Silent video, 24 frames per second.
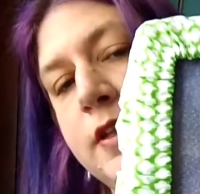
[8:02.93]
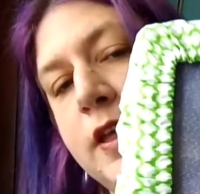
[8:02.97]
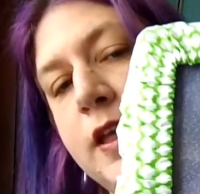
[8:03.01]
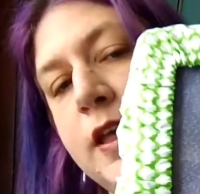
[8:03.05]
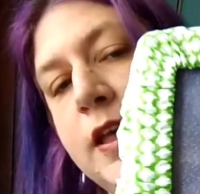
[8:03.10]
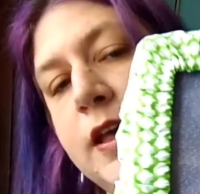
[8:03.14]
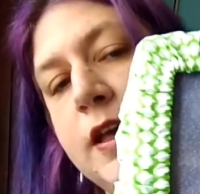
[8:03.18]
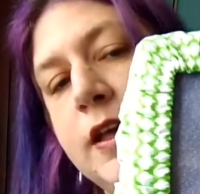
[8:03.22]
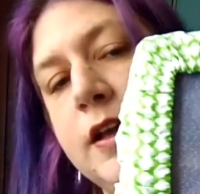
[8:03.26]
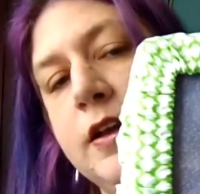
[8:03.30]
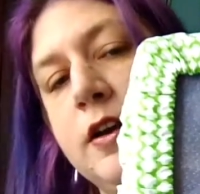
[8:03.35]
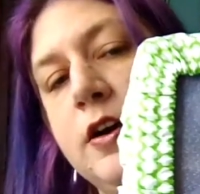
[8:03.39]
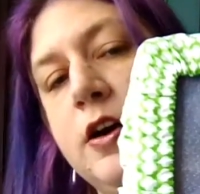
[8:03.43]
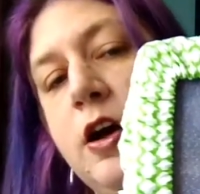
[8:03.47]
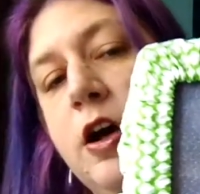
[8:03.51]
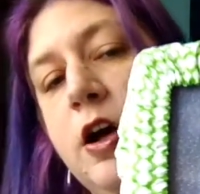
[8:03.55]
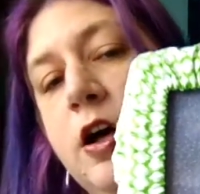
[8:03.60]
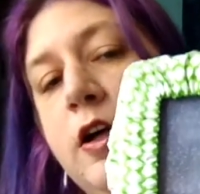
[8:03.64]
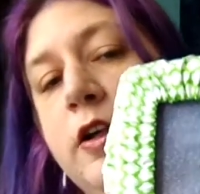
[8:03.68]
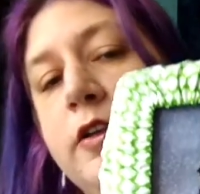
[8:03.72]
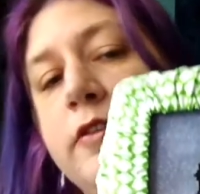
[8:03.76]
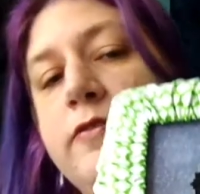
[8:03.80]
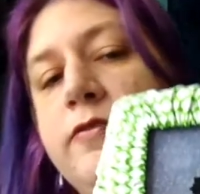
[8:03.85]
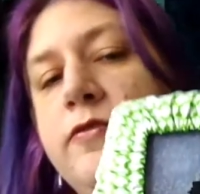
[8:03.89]
It
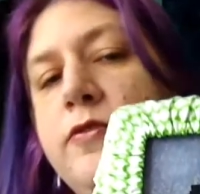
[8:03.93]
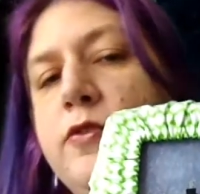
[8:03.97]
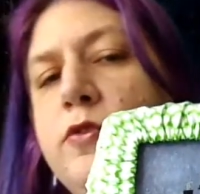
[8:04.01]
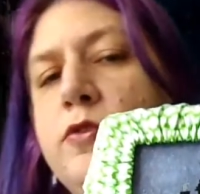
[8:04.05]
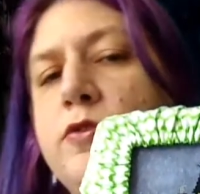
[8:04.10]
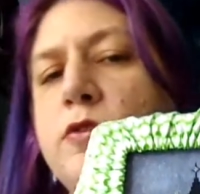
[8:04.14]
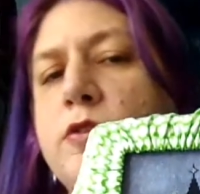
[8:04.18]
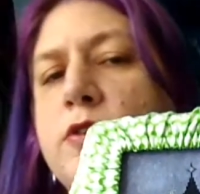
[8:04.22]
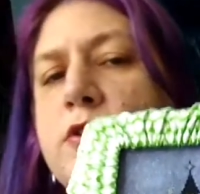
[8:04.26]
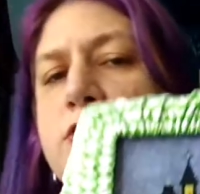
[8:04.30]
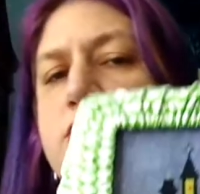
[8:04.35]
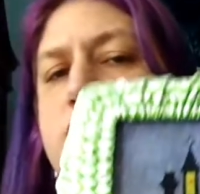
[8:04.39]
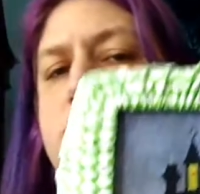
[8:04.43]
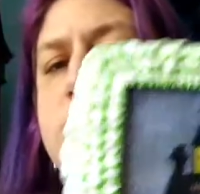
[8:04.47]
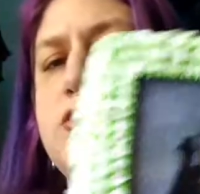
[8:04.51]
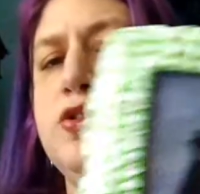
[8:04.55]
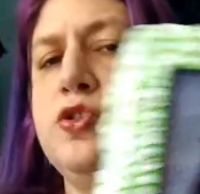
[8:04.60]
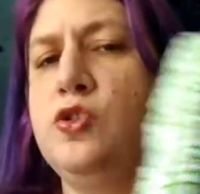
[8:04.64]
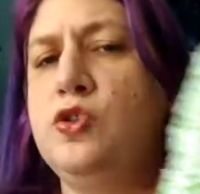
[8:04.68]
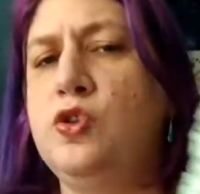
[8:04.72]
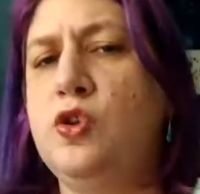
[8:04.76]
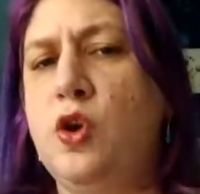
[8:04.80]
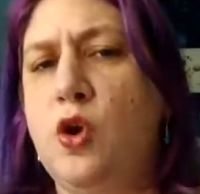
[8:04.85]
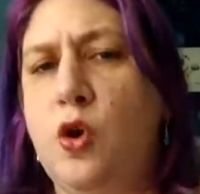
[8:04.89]
called for
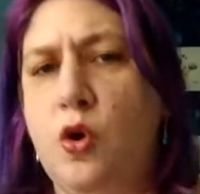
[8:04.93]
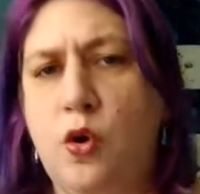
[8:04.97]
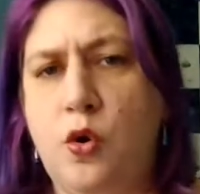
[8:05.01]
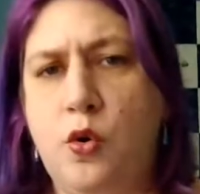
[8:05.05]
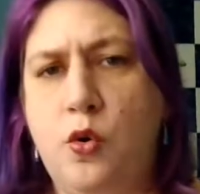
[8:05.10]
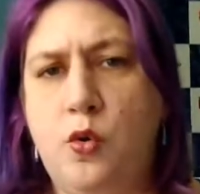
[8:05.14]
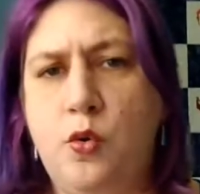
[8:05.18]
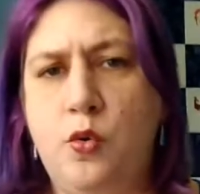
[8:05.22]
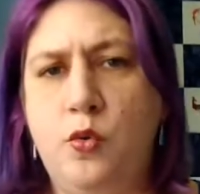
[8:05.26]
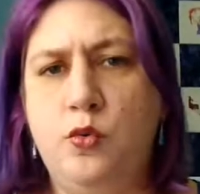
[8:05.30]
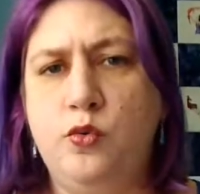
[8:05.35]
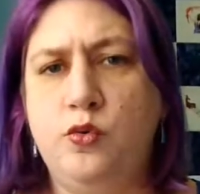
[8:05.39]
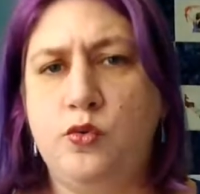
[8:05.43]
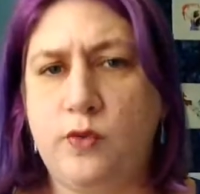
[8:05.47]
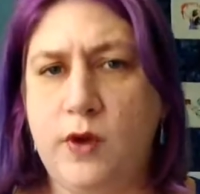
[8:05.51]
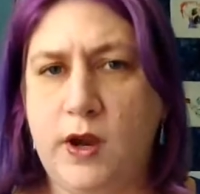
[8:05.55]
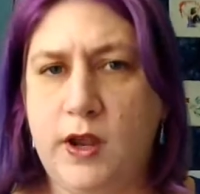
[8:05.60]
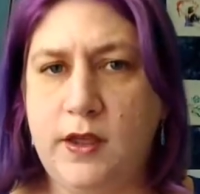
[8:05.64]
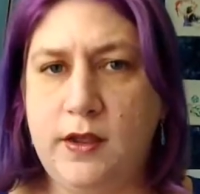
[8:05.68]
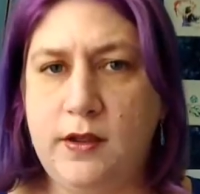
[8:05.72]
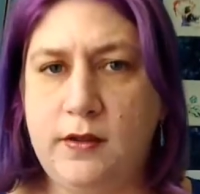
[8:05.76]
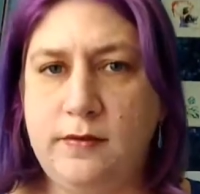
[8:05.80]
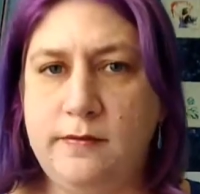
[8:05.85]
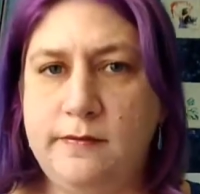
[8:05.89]

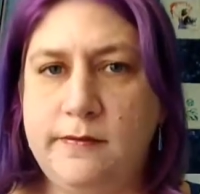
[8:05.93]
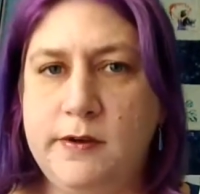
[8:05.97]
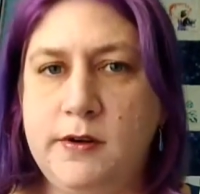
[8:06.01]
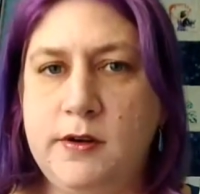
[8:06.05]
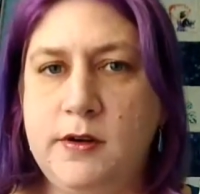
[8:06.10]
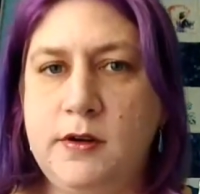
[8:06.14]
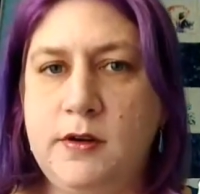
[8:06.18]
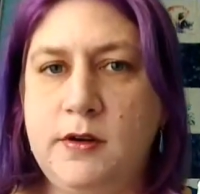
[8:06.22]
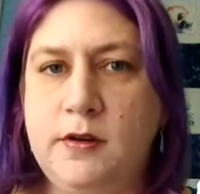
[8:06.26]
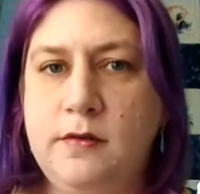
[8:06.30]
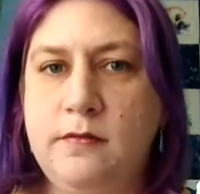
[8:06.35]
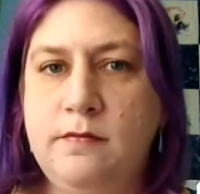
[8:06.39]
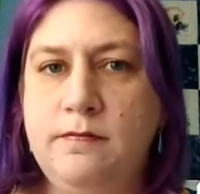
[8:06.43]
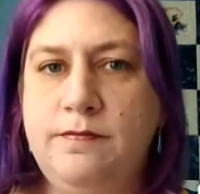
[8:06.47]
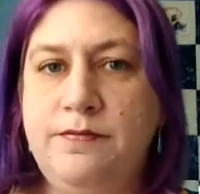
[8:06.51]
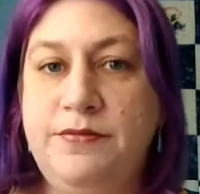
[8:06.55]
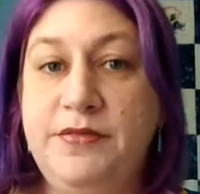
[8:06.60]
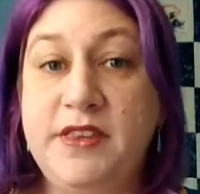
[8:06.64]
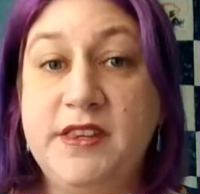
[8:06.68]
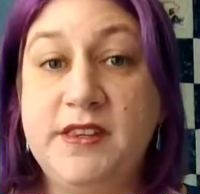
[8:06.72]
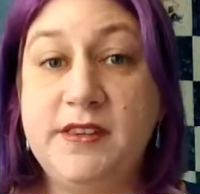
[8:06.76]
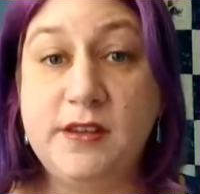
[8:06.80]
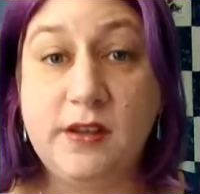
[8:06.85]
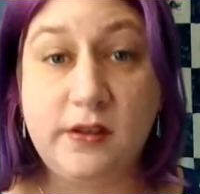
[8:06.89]
Snowdrift
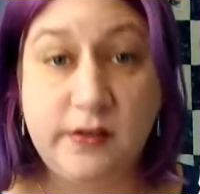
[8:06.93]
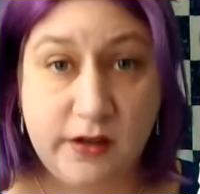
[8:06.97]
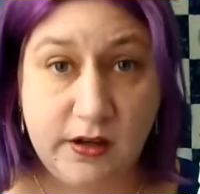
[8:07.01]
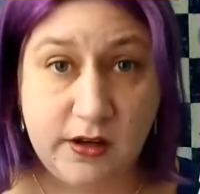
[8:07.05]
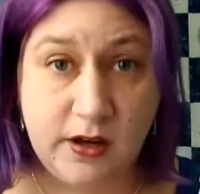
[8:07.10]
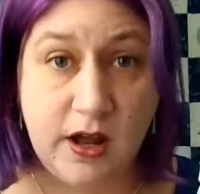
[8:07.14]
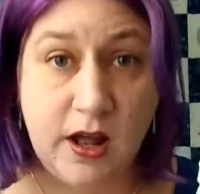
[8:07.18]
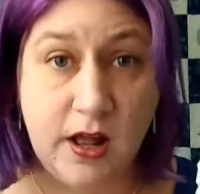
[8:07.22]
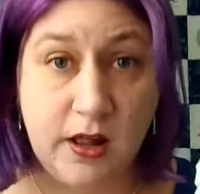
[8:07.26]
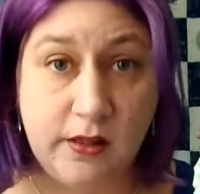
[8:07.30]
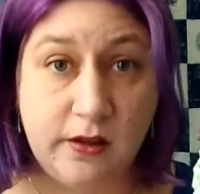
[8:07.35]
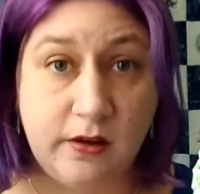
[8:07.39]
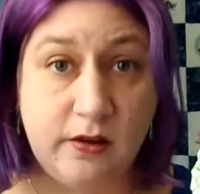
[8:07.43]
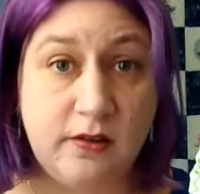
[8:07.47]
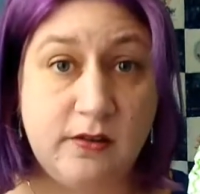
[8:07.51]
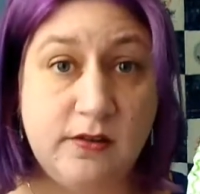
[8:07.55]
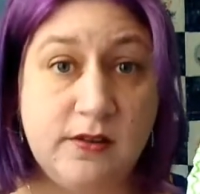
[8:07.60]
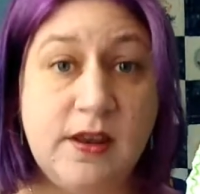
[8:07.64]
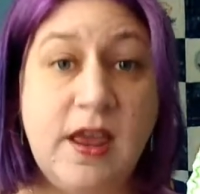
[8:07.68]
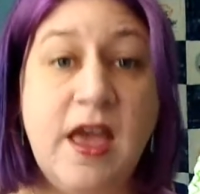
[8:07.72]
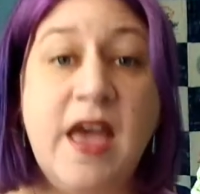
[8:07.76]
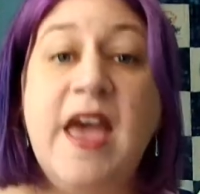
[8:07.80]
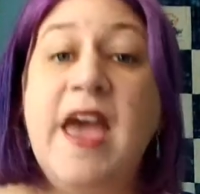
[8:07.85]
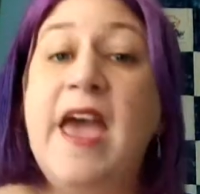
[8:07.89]
silken
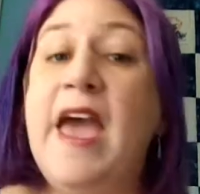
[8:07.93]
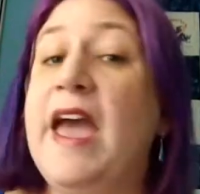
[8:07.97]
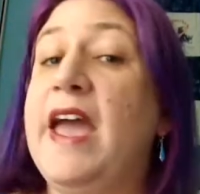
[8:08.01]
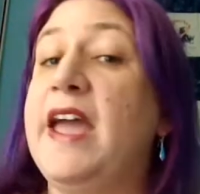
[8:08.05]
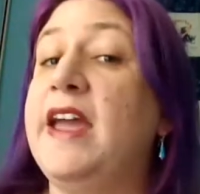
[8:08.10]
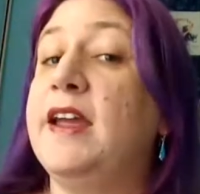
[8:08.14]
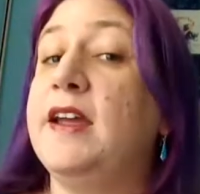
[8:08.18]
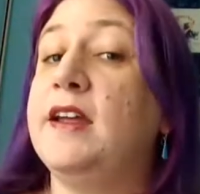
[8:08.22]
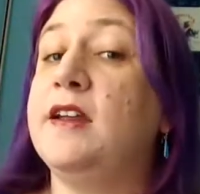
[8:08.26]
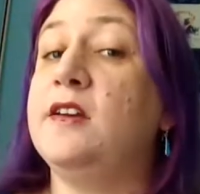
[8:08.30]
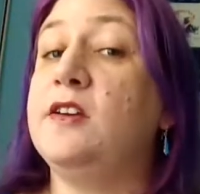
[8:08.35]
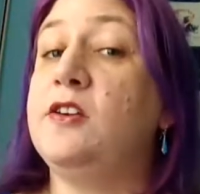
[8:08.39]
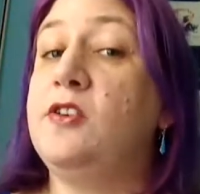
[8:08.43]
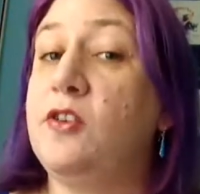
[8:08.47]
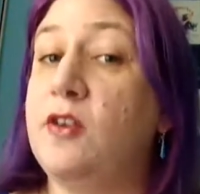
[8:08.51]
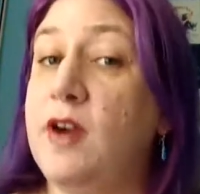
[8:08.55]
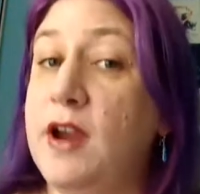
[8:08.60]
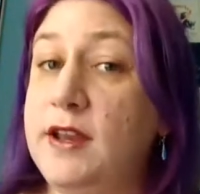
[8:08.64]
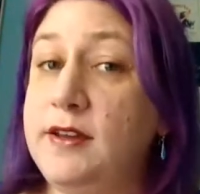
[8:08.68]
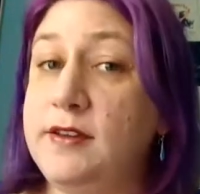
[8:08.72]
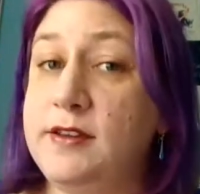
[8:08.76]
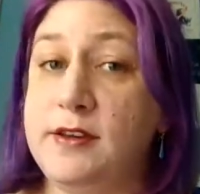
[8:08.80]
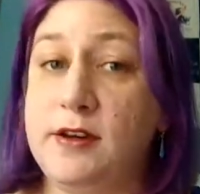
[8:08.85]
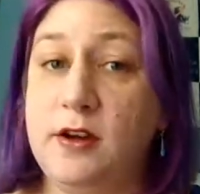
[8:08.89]
colors and
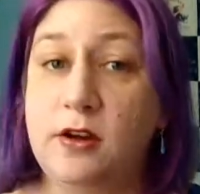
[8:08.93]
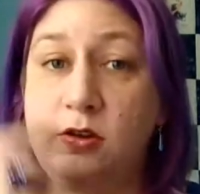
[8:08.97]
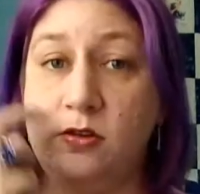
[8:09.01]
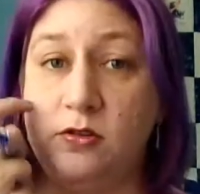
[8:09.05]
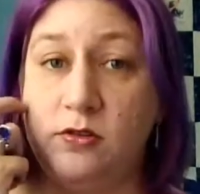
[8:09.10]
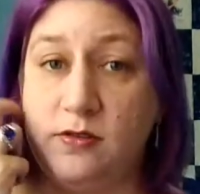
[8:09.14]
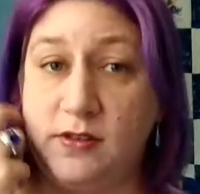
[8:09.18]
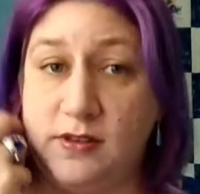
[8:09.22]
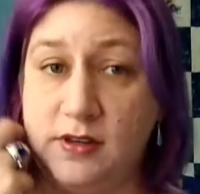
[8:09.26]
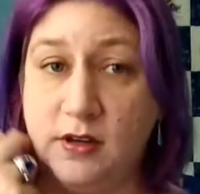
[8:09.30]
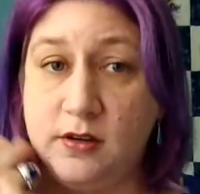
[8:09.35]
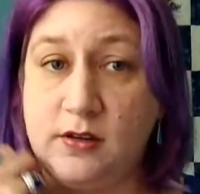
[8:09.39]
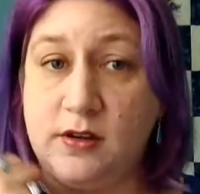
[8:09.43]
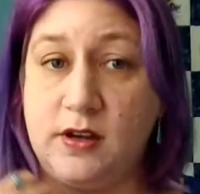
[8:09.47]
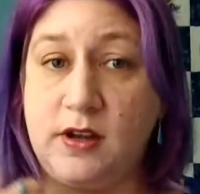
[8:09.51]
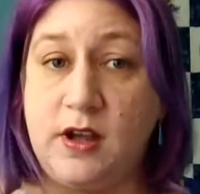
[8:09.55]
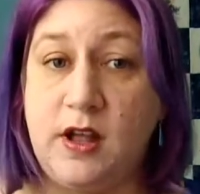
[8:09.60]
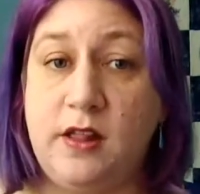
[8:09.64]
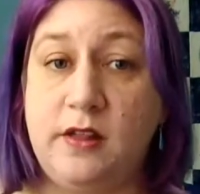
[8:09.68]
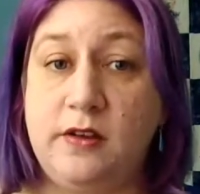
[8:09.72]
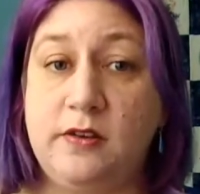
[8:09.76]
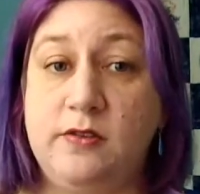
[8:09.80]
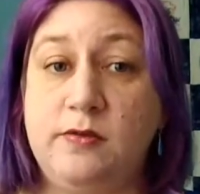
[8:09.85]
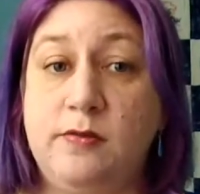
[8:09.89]
Greystone silken
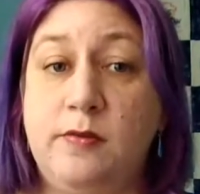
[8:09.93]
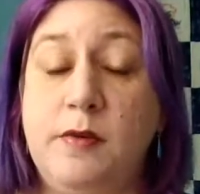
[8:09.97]
colors.